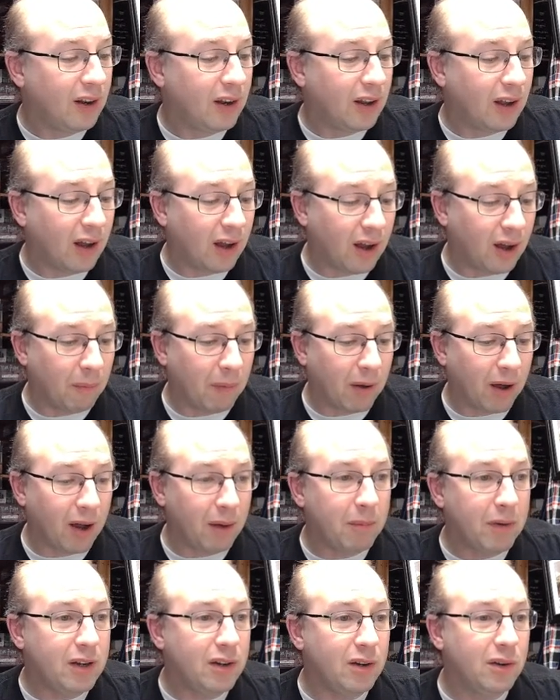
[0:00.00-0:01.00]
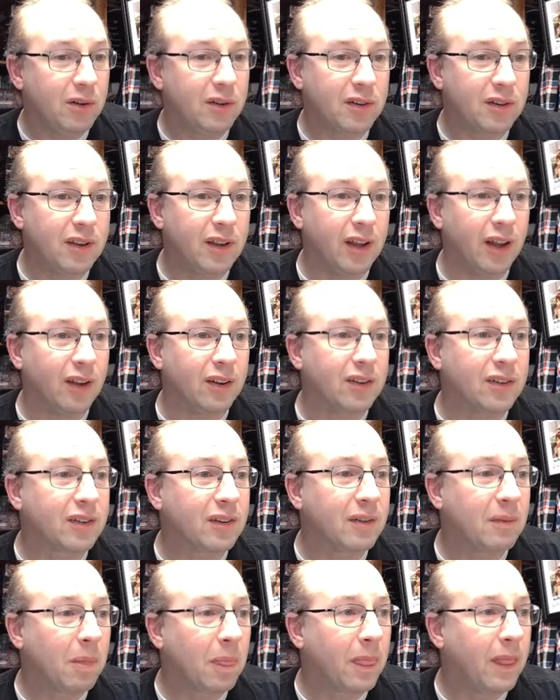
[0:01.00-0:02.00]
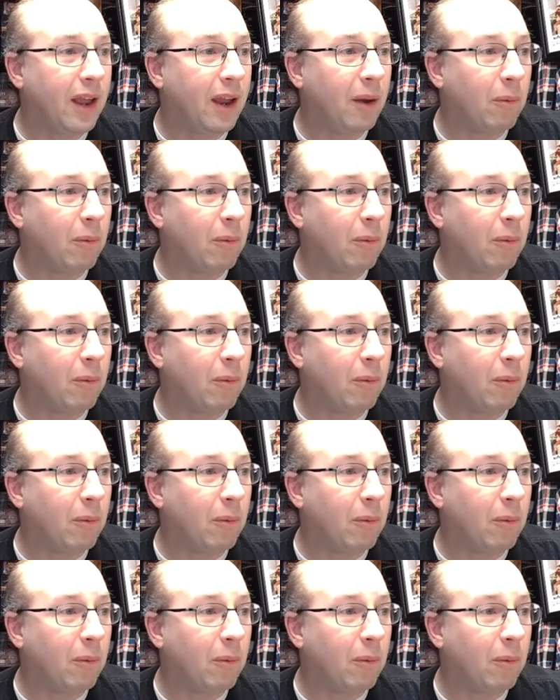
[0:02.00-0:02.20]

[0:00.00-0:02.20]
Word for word: Um, I'm going to use this, and